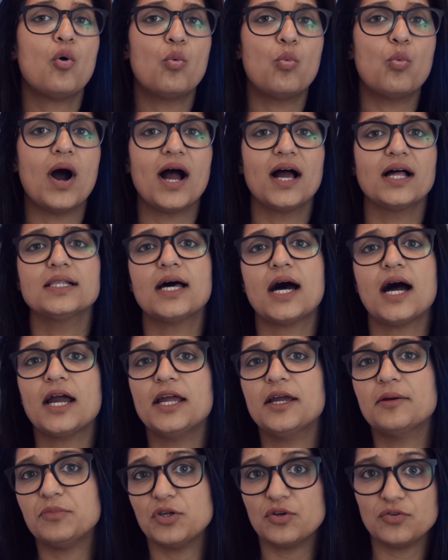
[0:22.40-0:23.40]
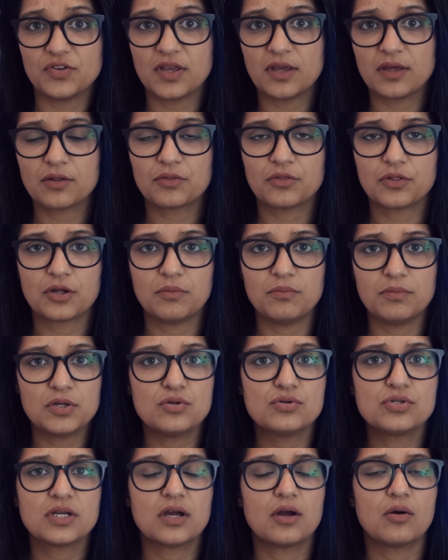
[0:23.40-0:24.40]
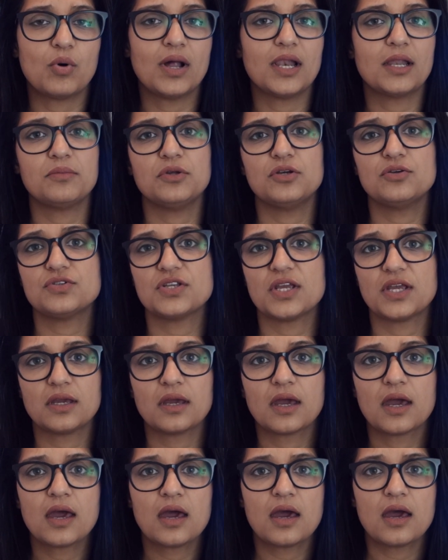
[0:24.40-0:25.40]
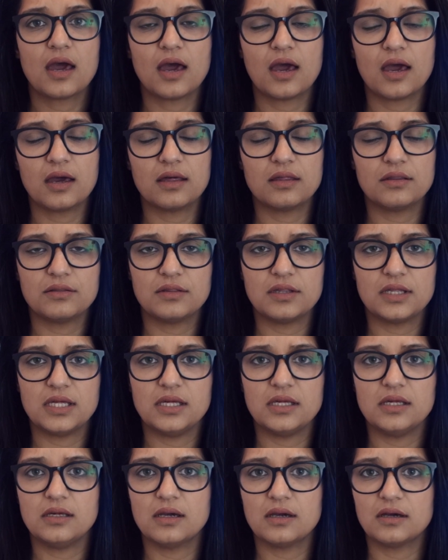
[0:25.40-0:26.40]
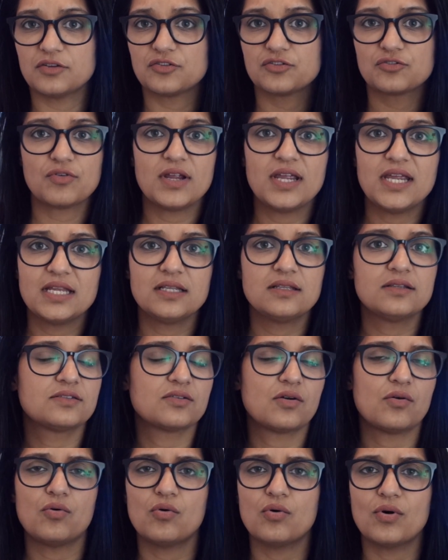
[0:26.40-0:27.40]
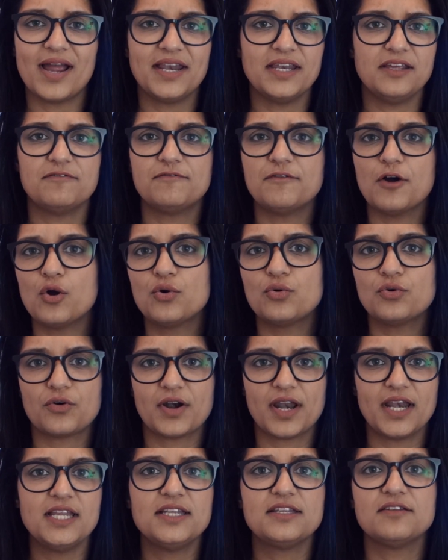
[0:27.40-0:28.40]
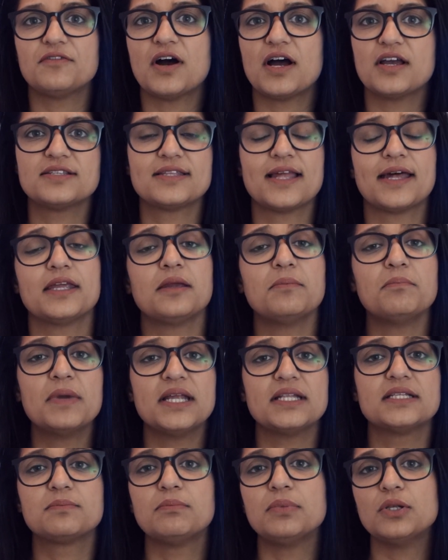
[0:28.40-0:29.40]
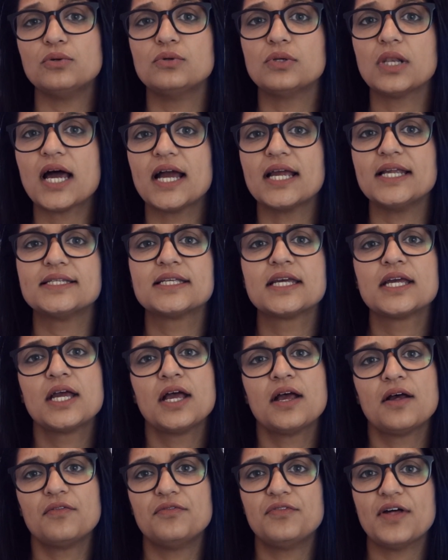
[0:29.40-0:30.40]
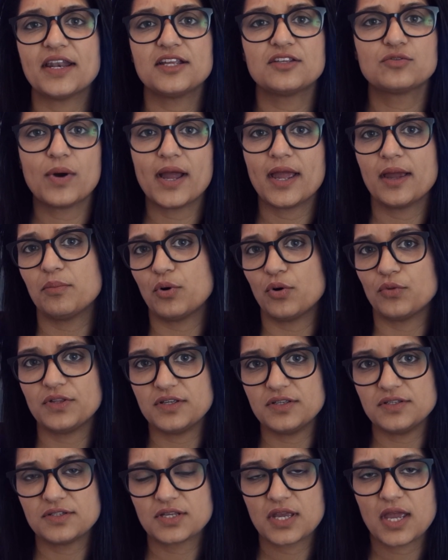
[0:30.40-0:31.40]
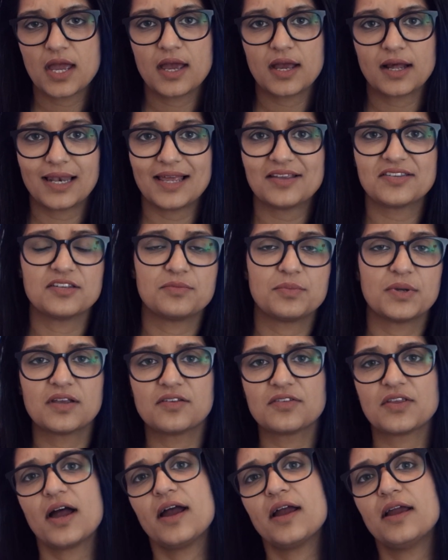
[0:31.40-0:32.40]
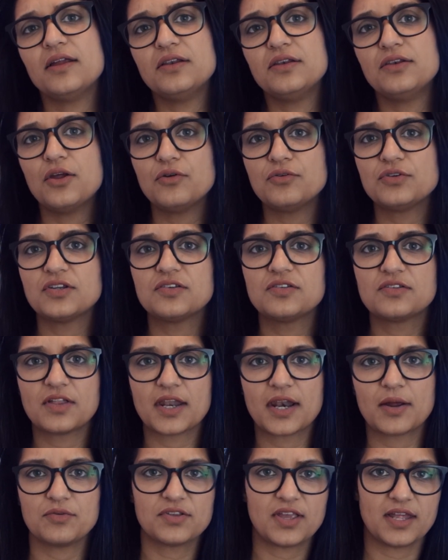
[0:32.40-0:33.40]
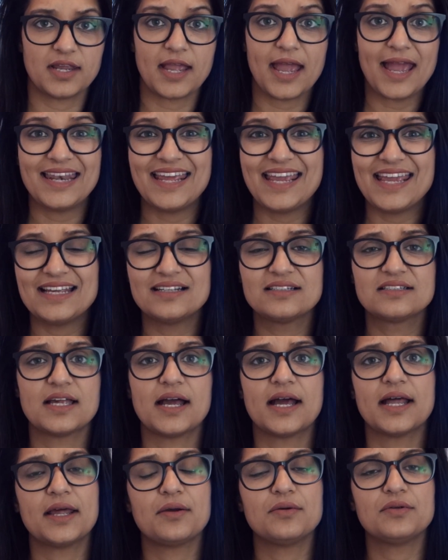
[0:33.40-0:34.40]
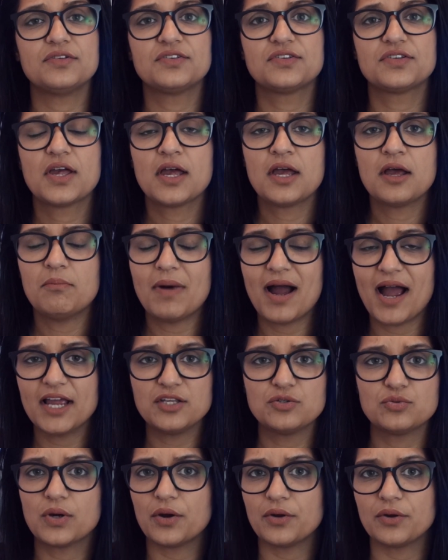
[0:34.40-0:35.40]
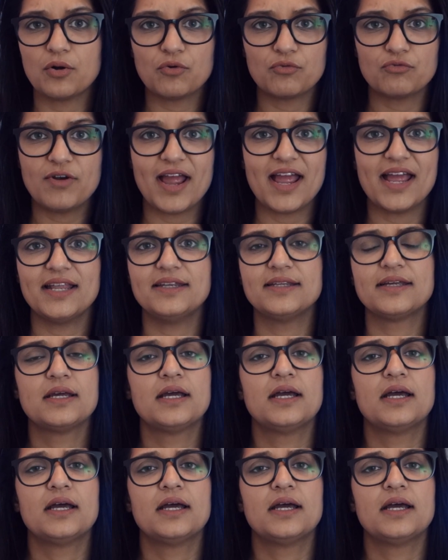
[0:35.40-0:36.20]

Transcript: while I am using the computer, while I'm using the screens or any phone or any device that emits blue light. That is why I bought these glasses, because I noticed that I was getting headaches and my eyes were going all red